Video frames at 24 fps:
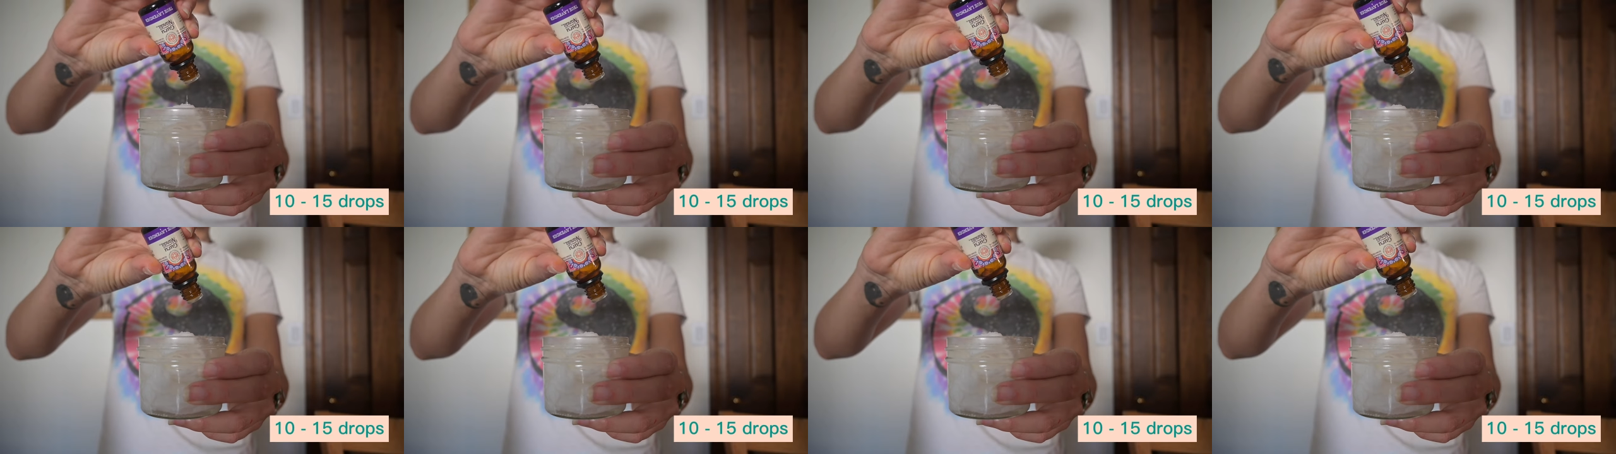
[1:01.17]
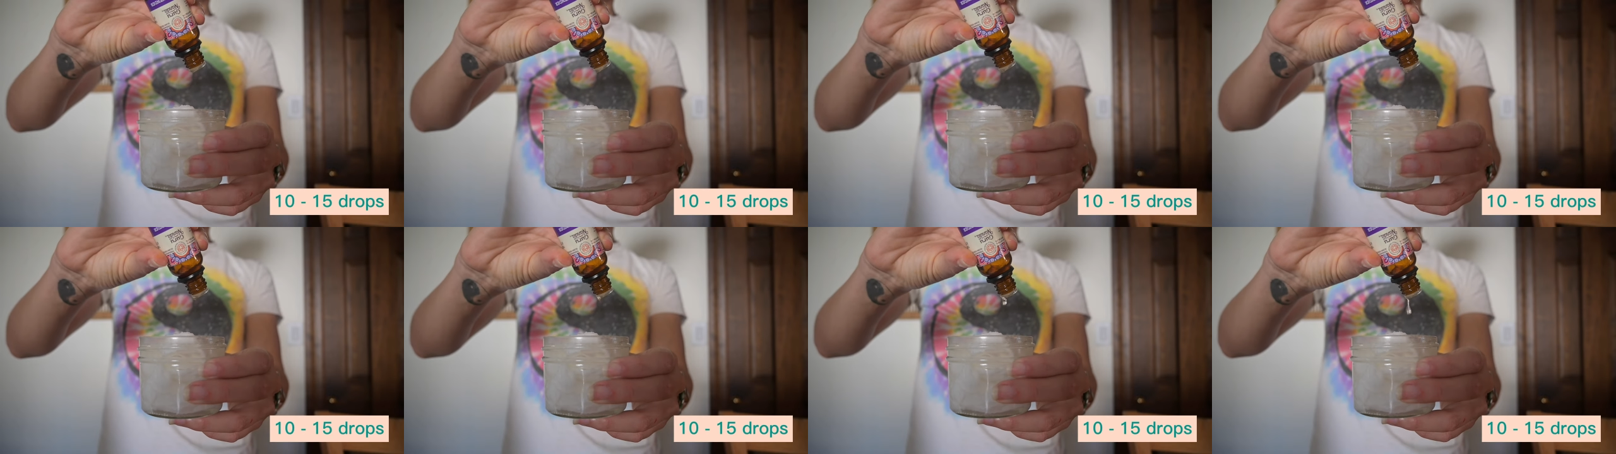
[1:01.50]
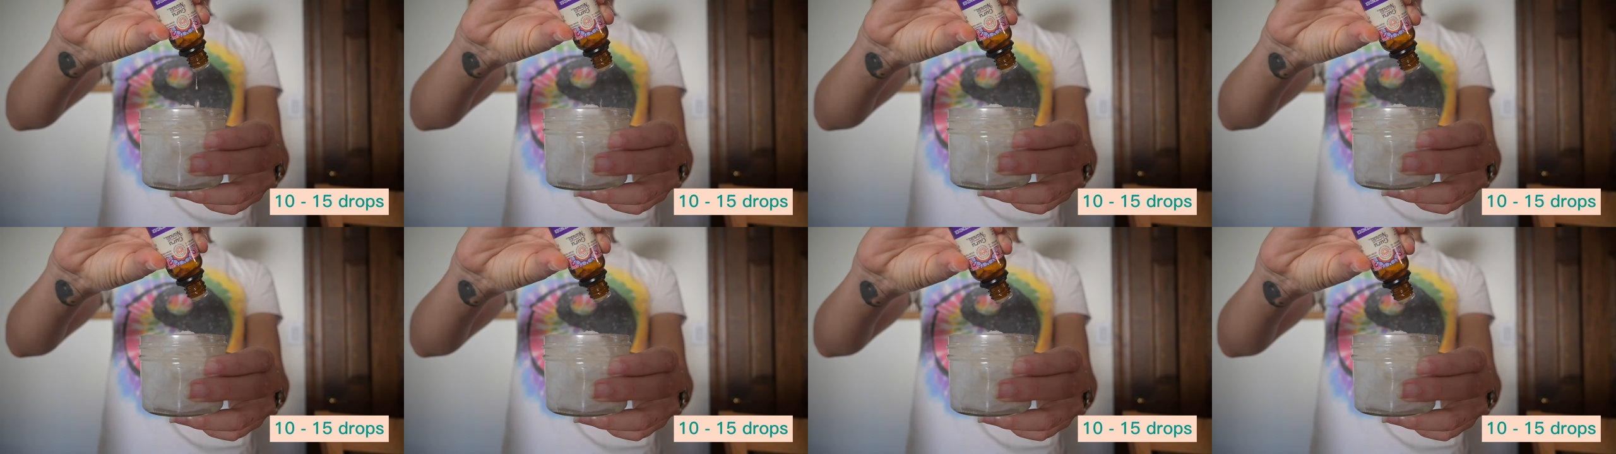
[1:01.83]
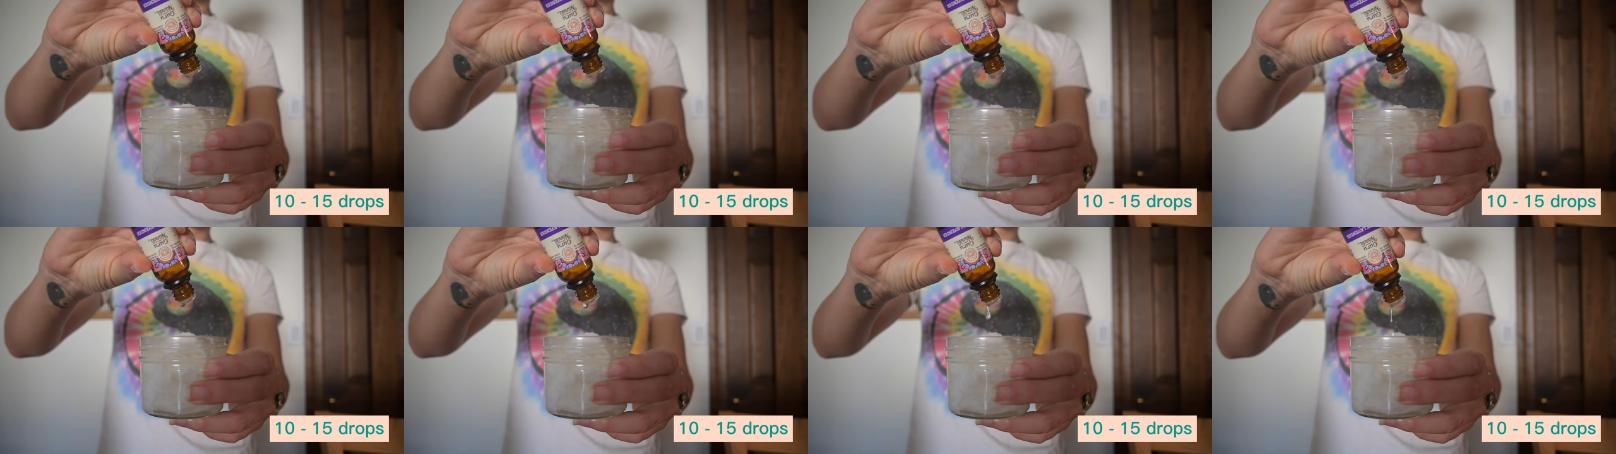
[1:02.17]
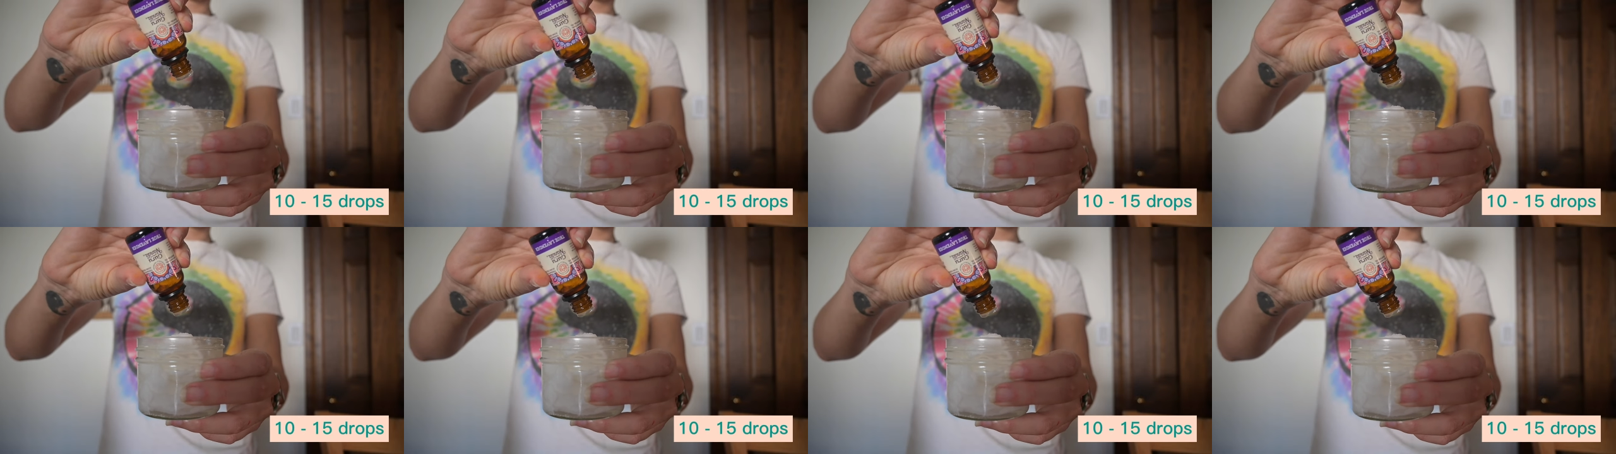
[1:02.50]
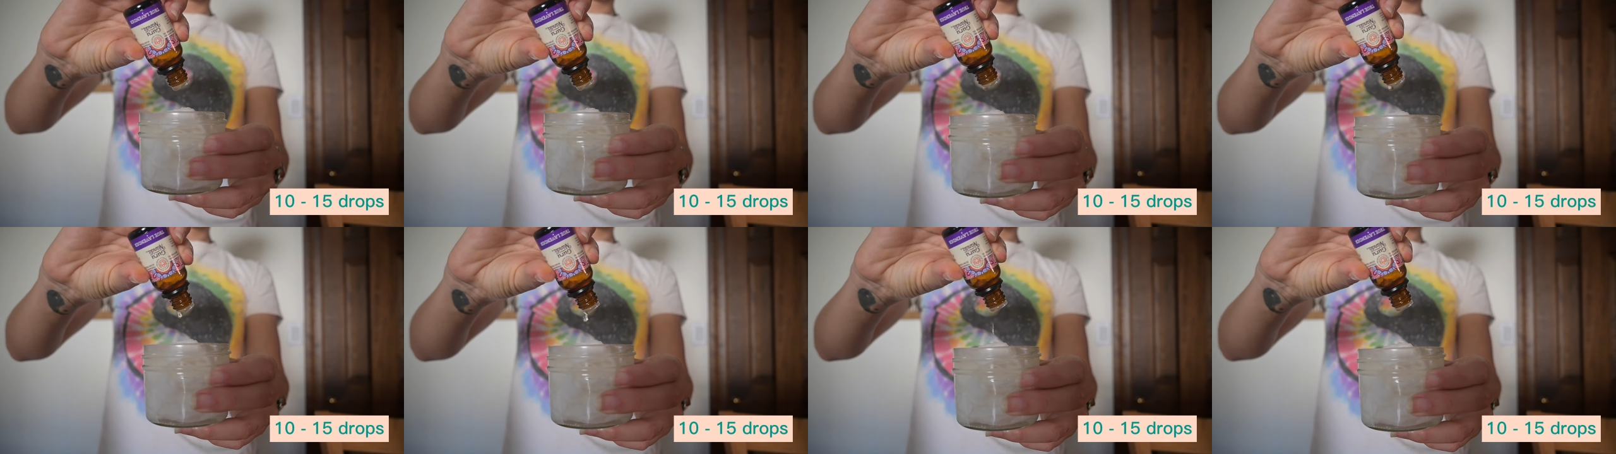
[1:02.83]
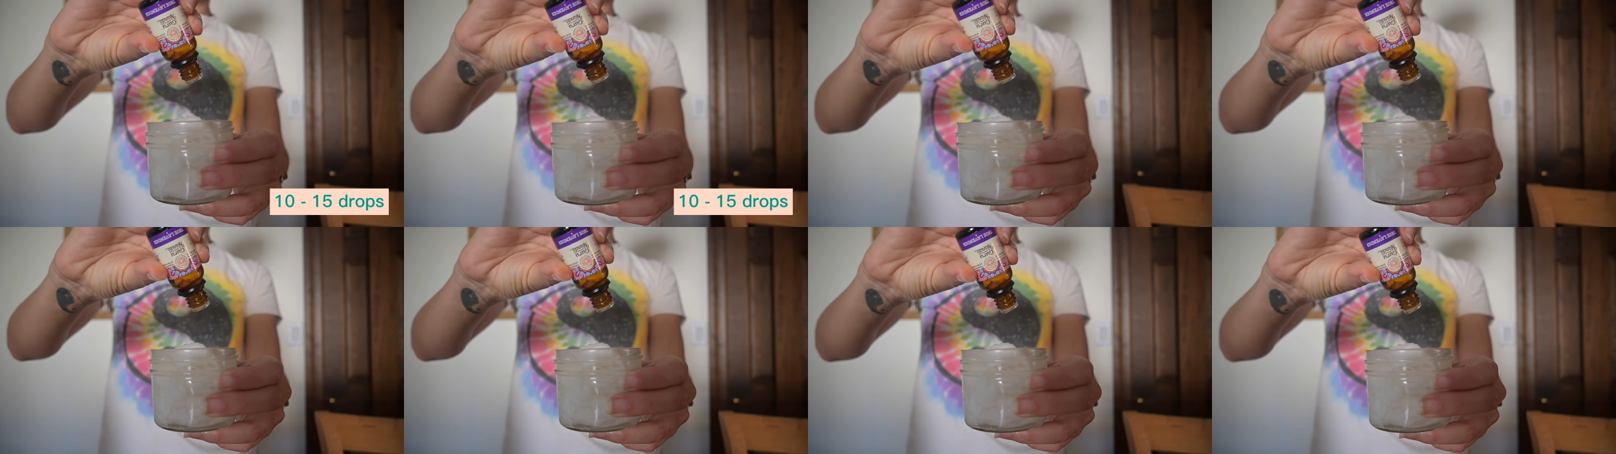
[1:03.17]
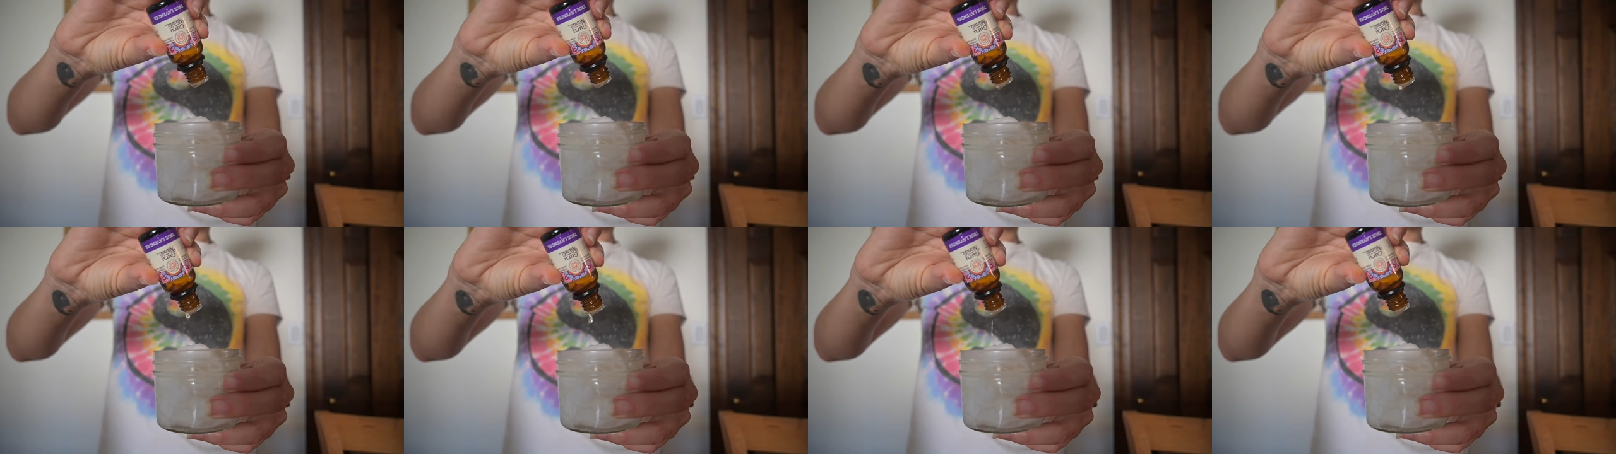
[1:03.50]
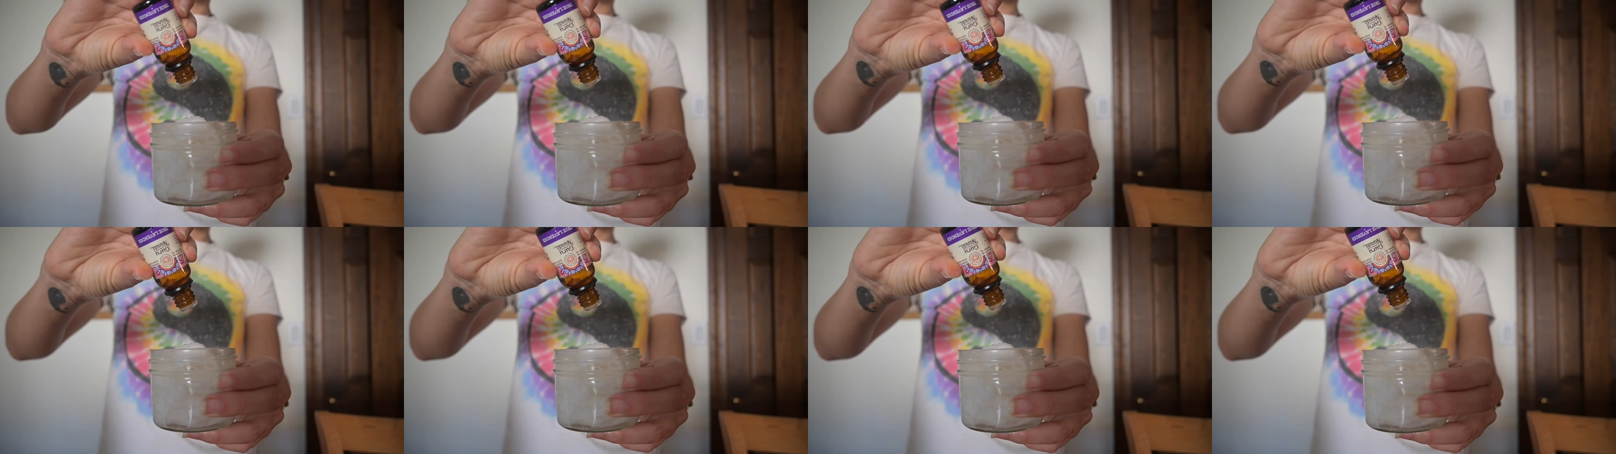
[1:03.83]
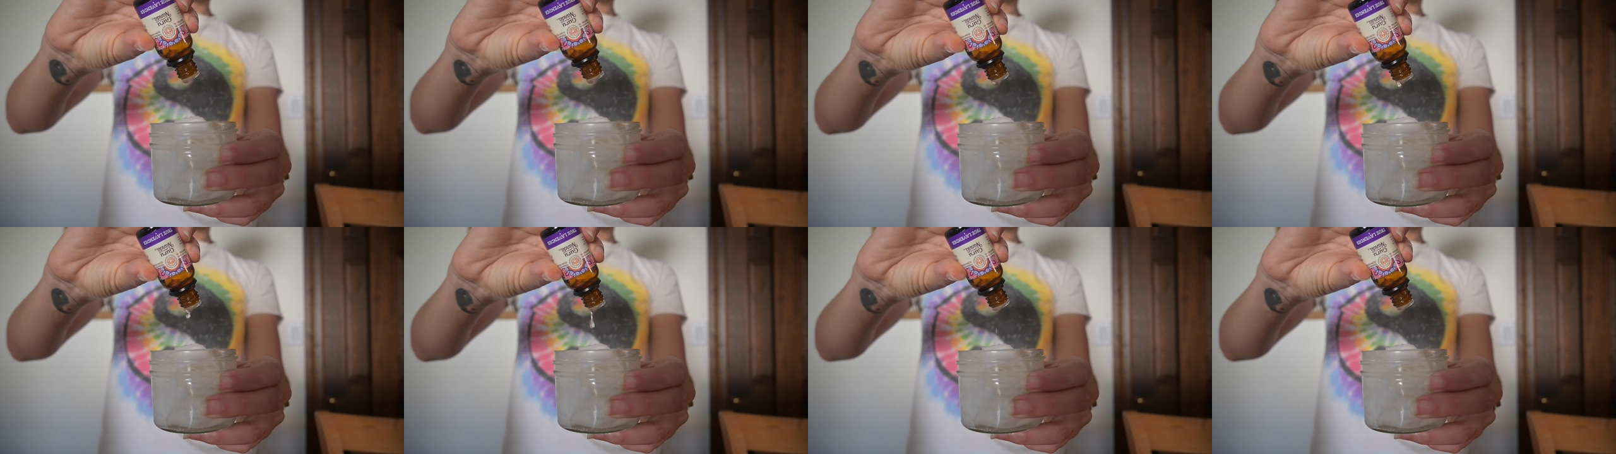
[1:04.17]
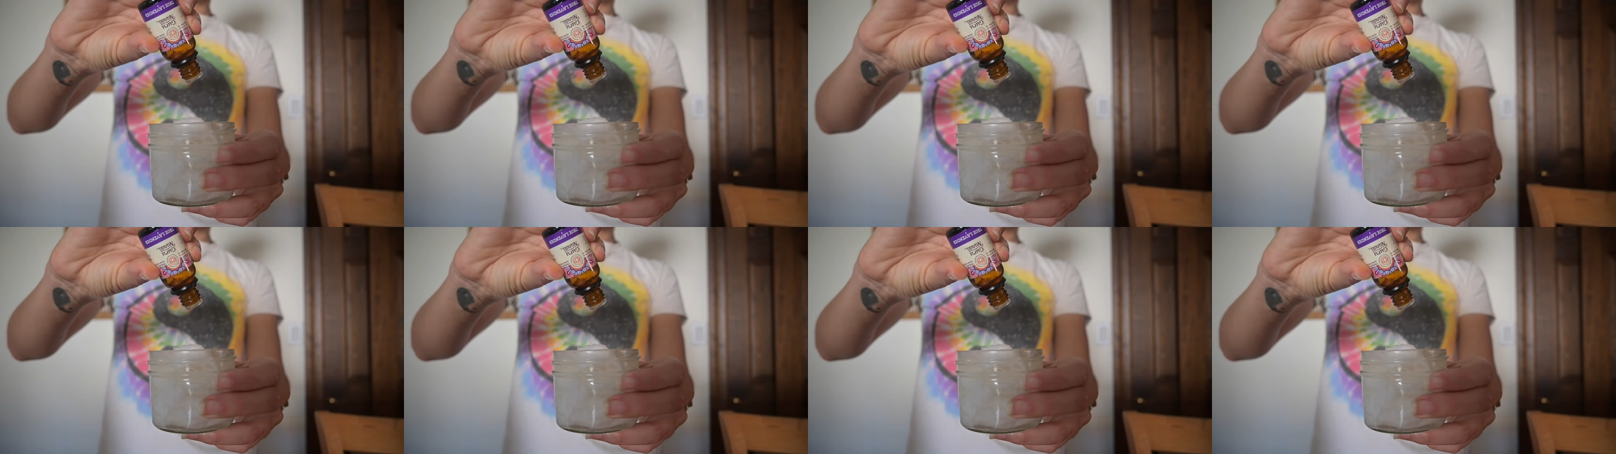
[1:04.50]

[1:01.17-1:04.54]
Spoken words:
[unreadable: no face in view]